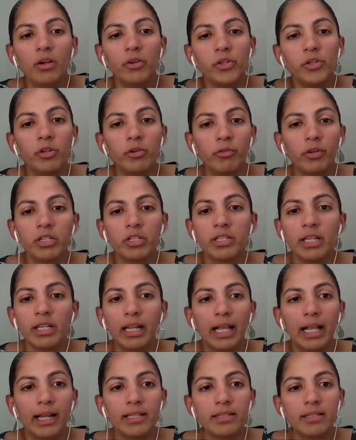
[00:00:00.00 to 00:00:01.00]
universal
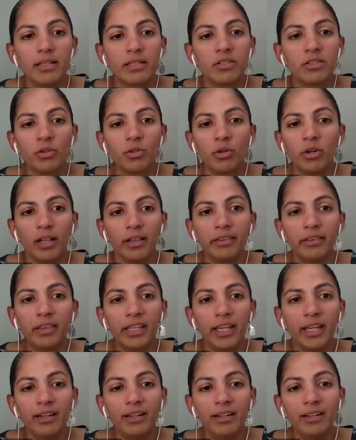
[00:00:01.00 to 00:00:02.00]
access to
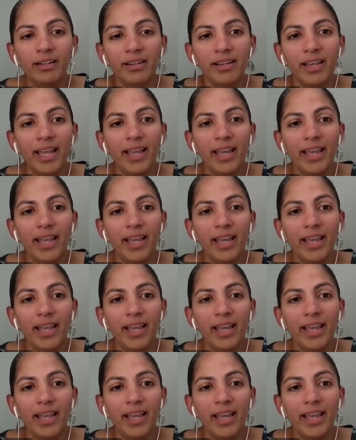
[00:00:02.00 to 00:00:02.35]
healthcare,